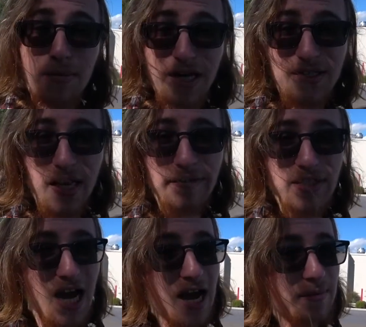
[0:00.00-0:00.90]
may save
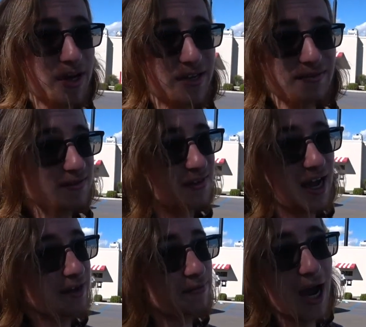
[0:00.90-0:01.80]
time, but
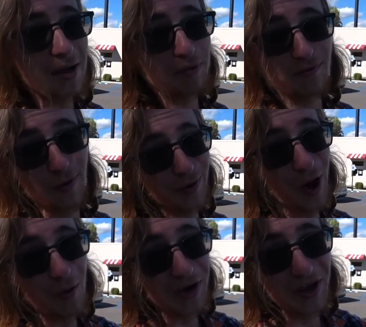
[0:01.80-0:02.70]
I prefer
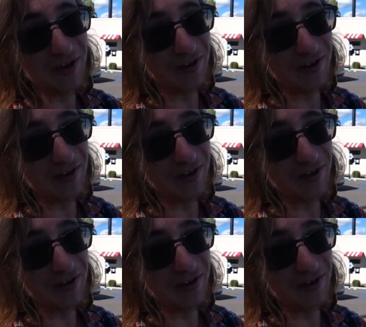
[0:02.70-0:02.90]
going in.